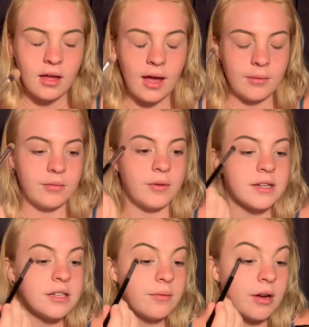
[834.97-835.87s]
I was
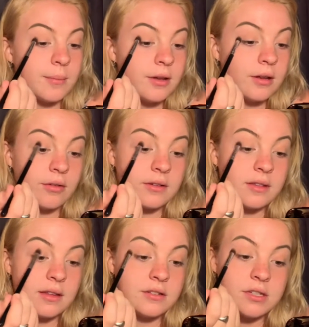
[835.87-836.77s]
watching Raw Beauty
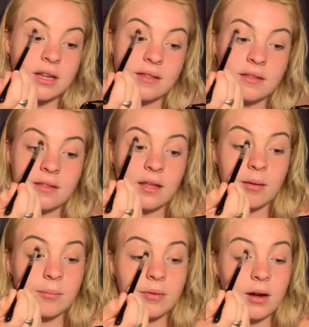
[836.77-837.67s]
Christie and she had the
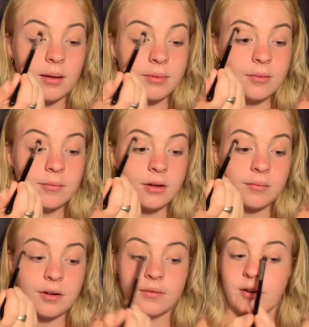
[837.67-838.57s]
same problem on
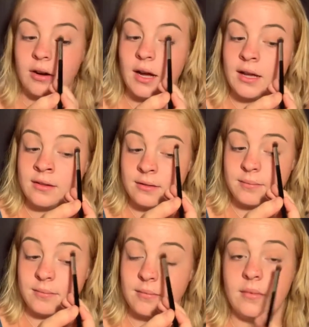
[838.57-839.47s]
one of her eyes,
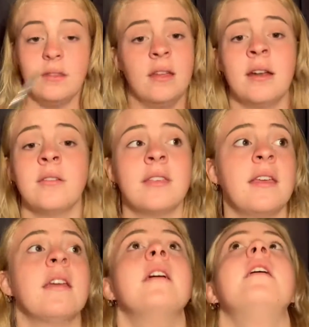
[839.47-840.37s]
and I was like,
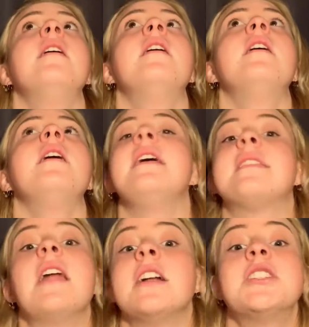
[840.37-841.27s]
it's
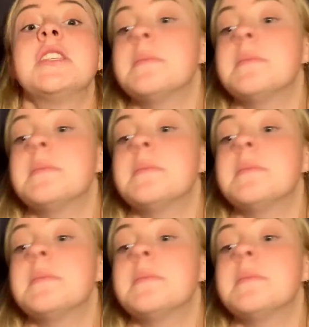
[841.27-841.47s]
not just